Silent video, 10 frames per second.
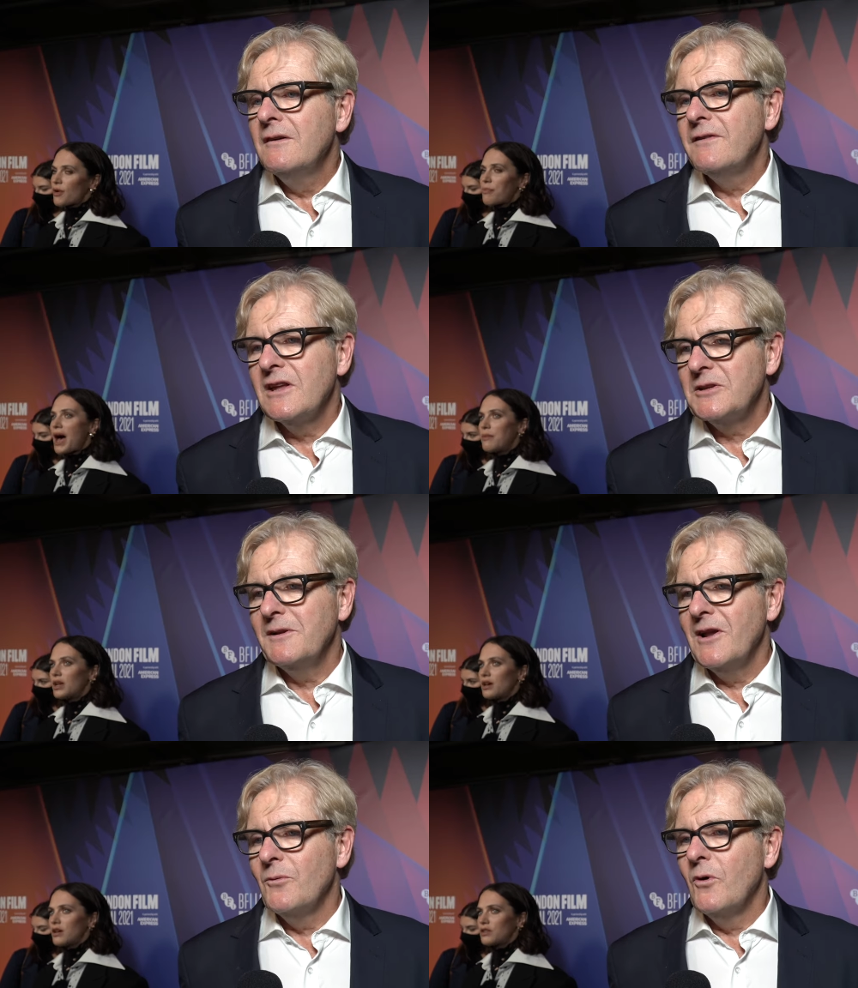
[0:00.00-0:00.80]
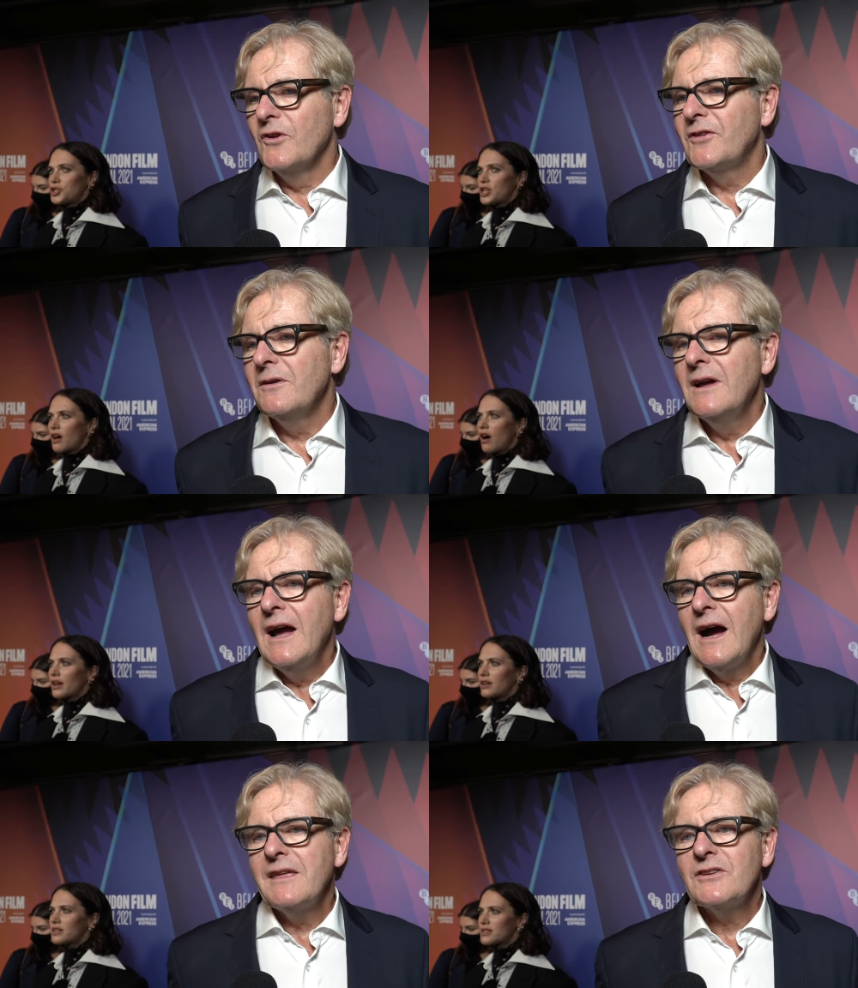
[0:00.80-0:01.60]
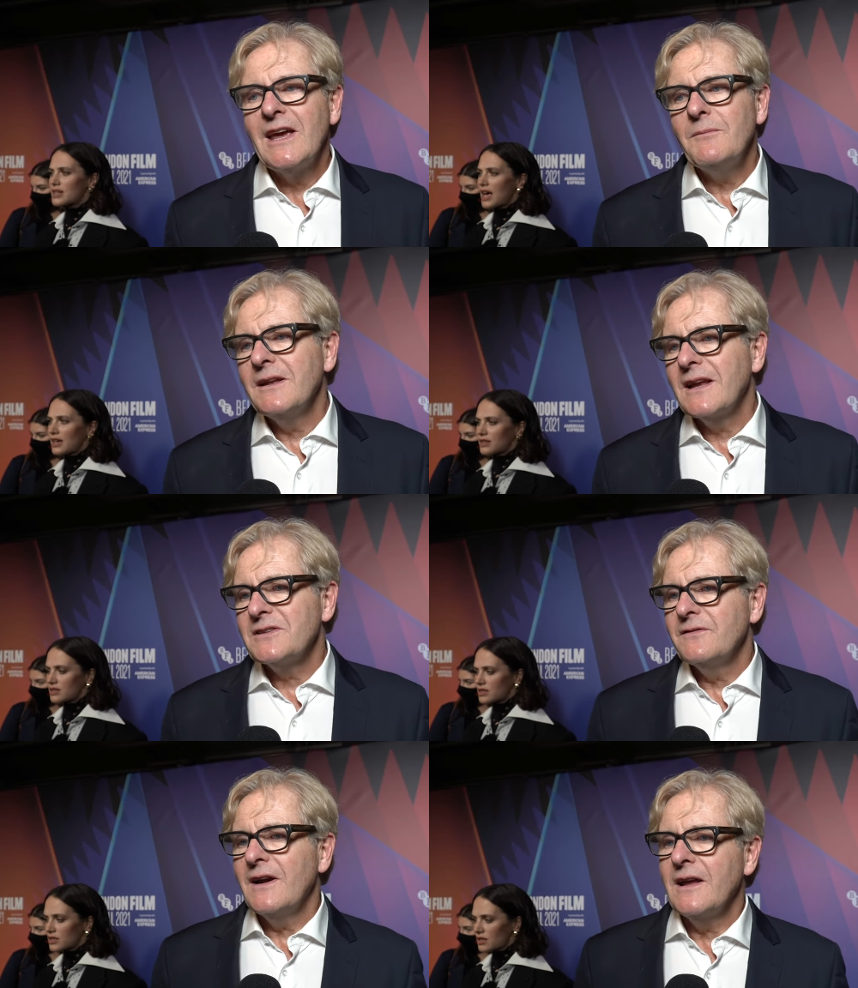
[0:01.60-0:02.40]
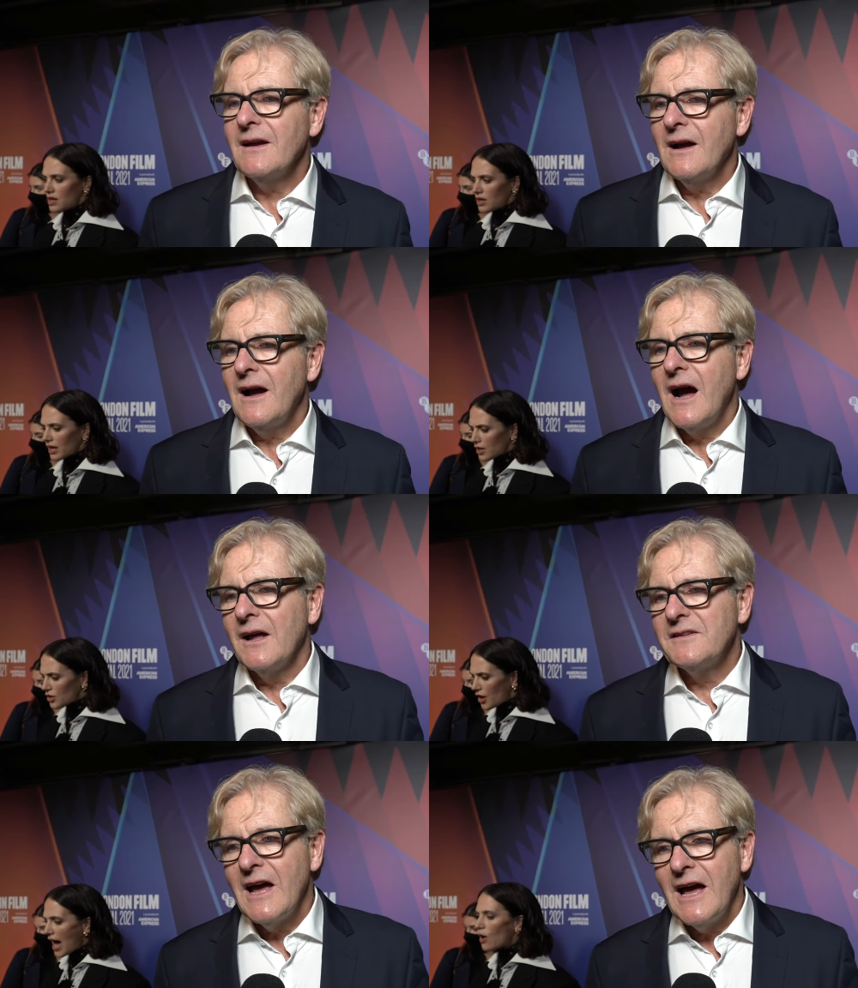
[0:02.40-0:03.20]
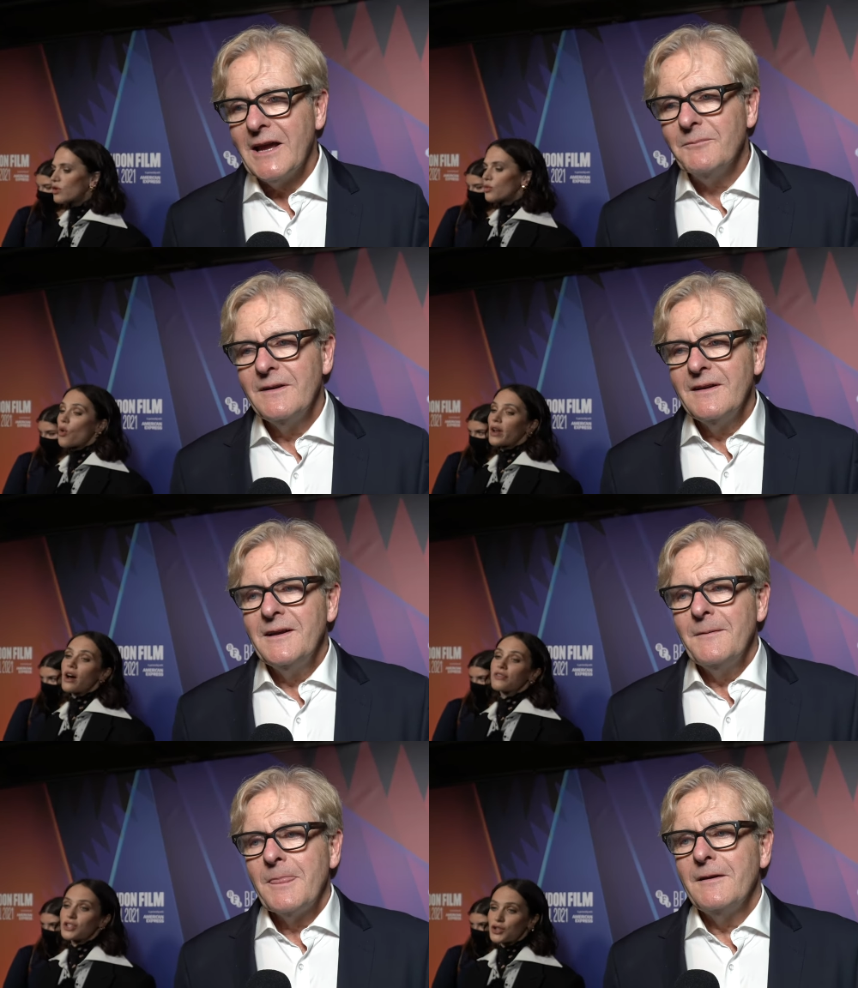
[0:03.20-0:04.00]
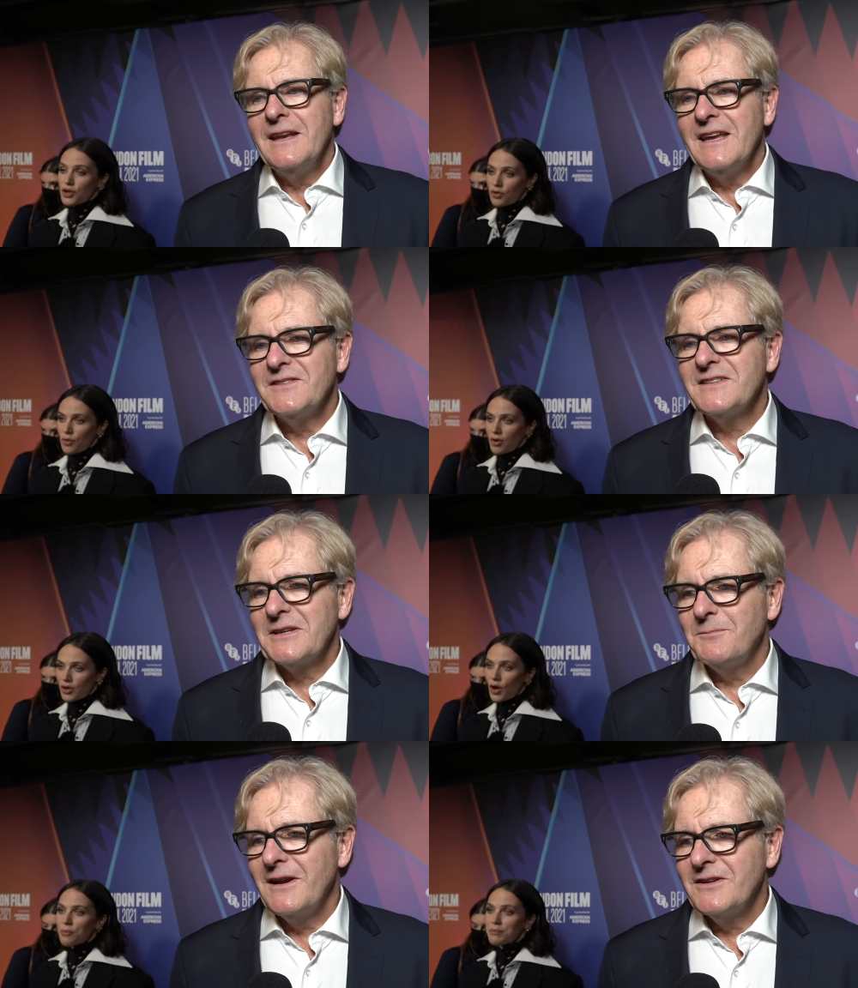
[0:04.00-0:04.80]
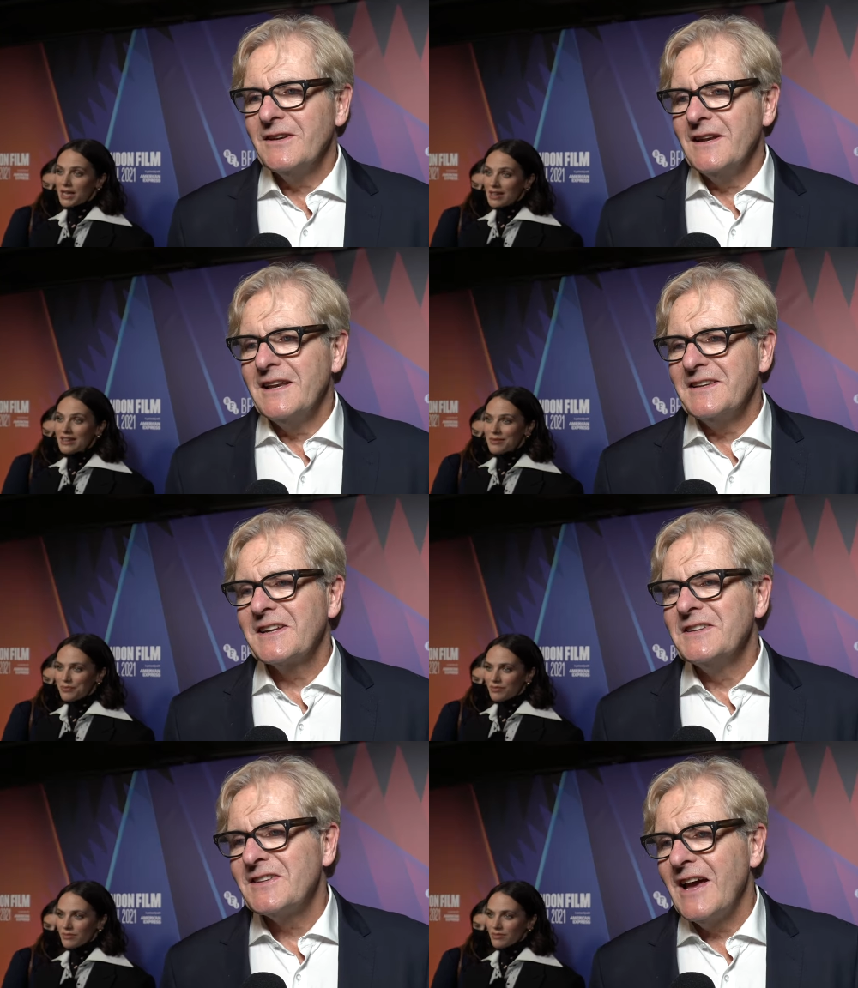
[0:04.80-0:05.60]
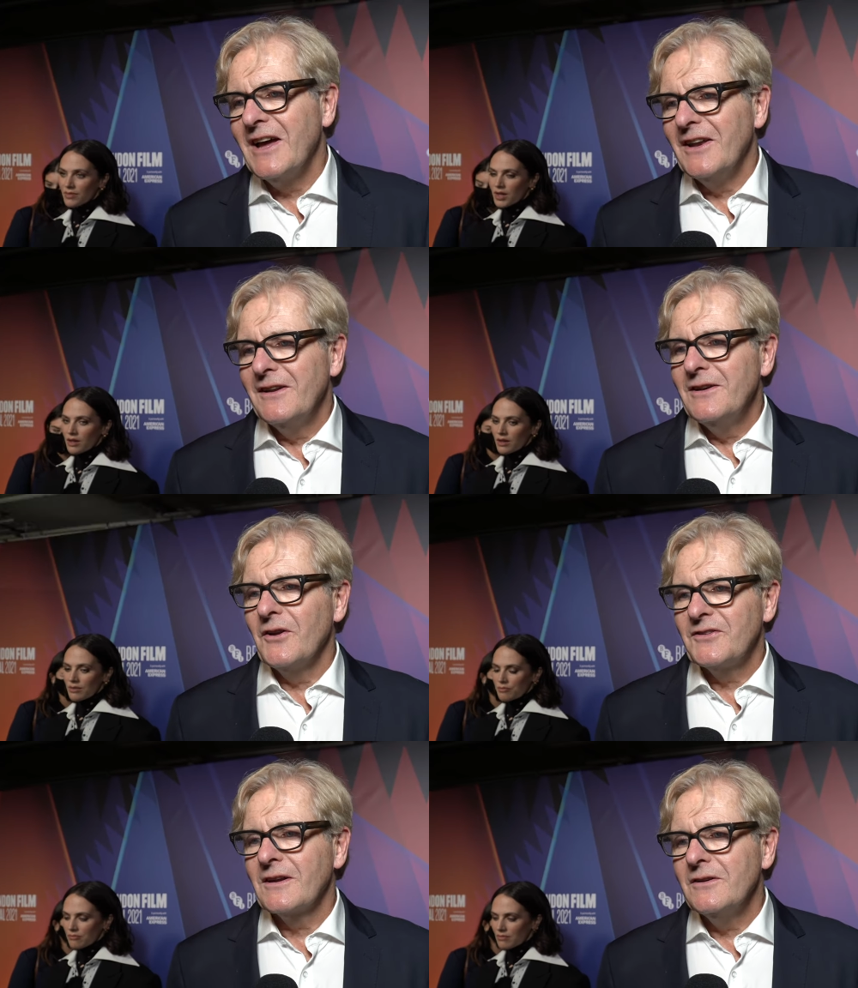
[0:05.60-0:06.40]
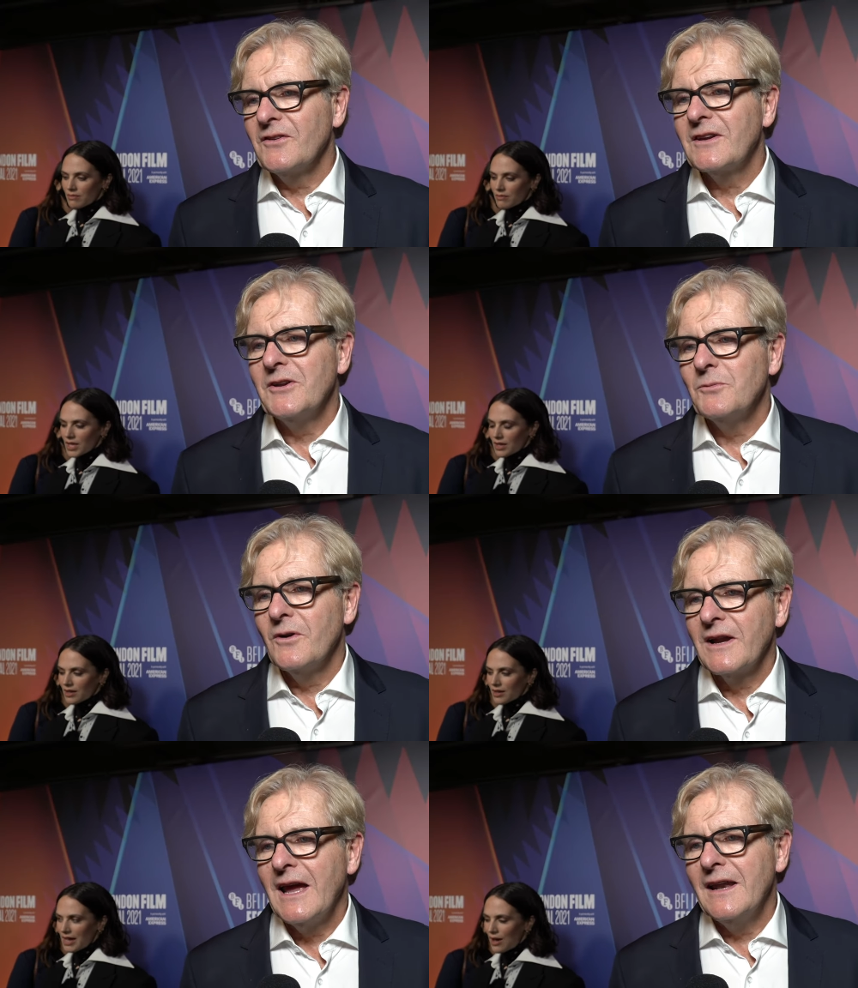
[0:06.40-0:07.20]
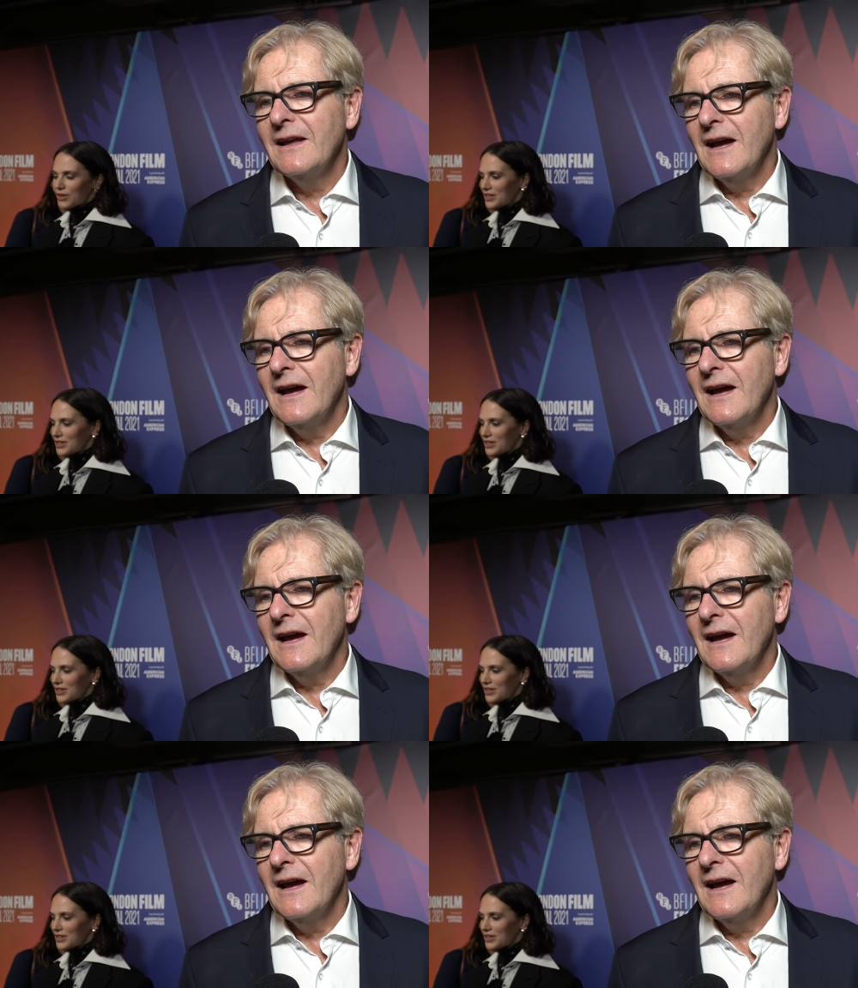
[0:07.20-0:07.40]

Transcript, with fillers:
Speaker 1: for there to be no war. So I think Chamberlain gets a very hard time in his desperation and his concern not to, not to go to war again.